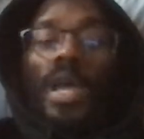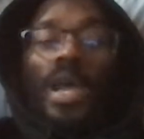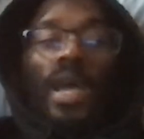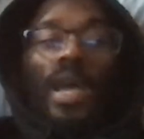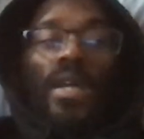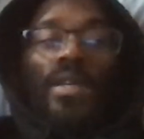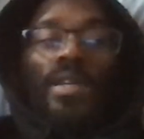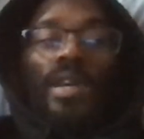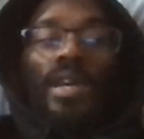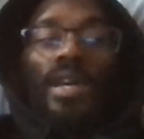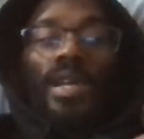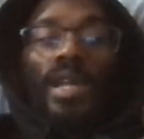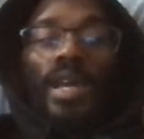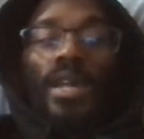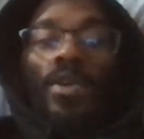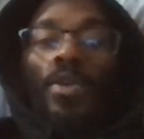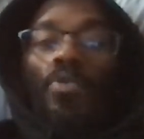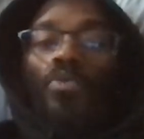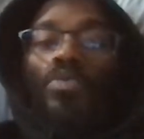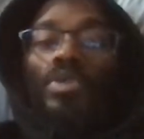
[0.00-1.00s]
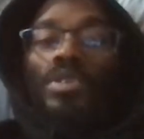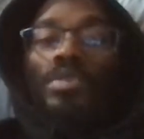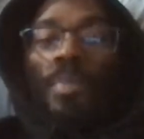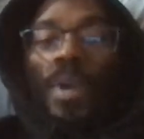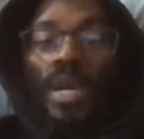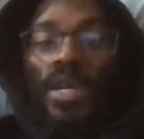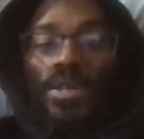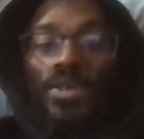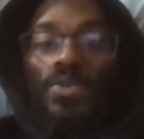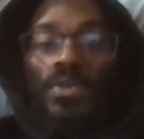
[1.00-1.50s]
and they don't
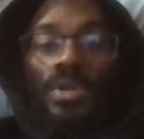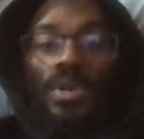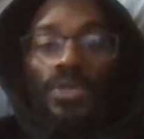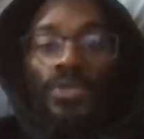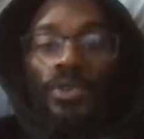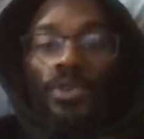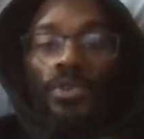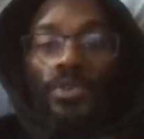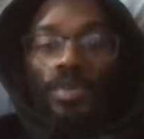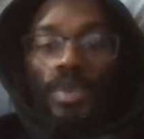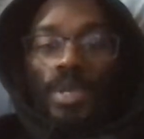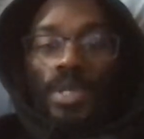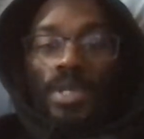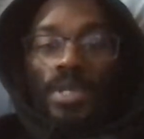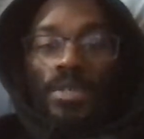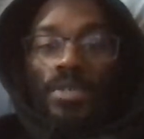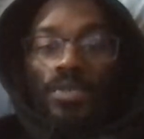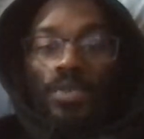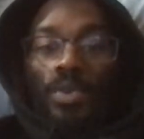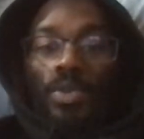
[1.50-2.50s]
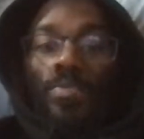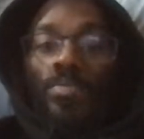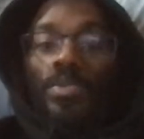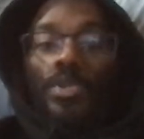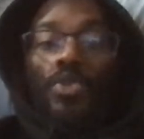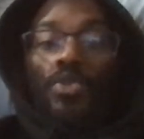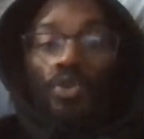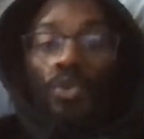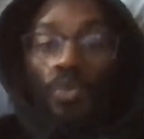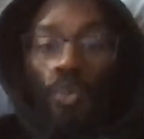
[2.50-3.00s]
respect you enough to do business with them,
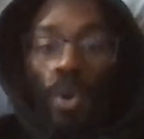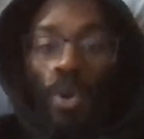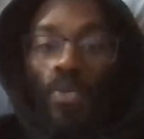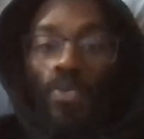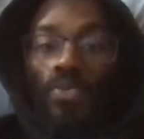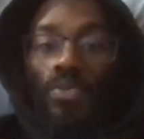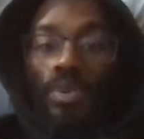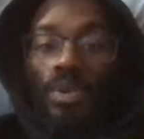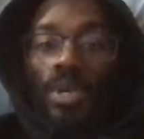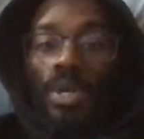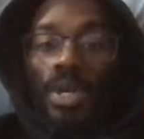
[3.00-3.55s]
so you won't.